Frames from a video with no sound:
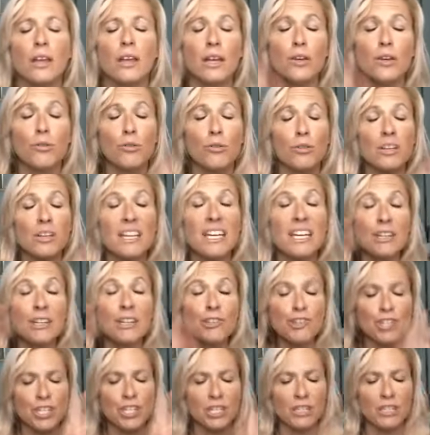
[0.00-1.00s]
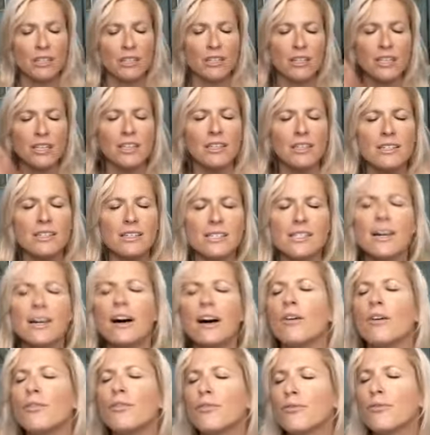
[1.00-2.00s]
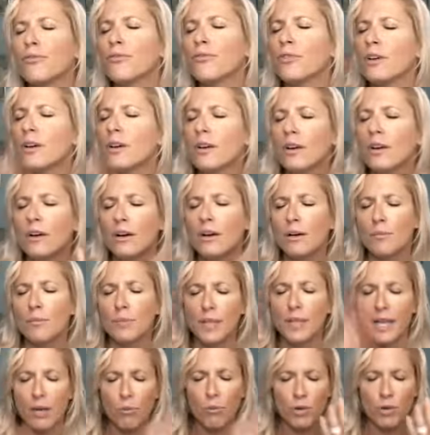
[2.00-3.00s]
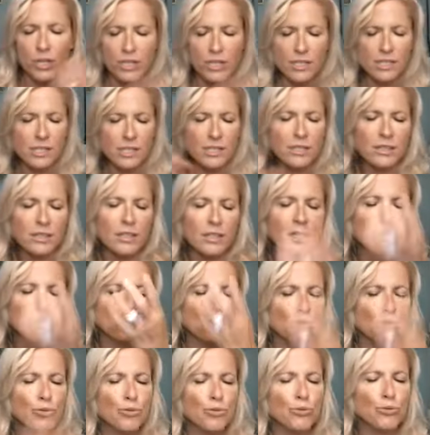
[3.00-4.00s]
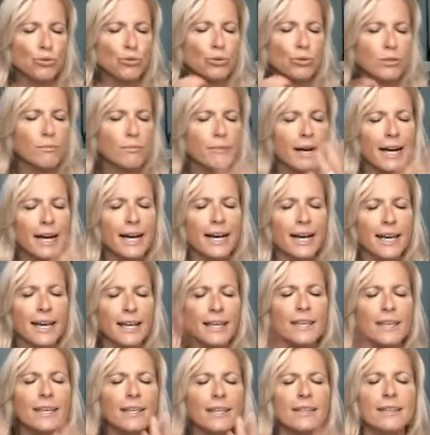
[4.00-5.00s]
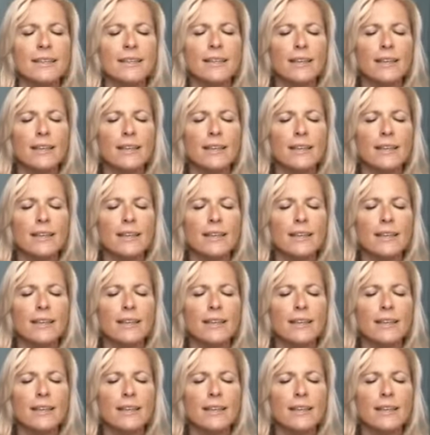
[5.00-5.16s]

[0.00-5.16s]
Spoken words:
creation in itself. Play on words. It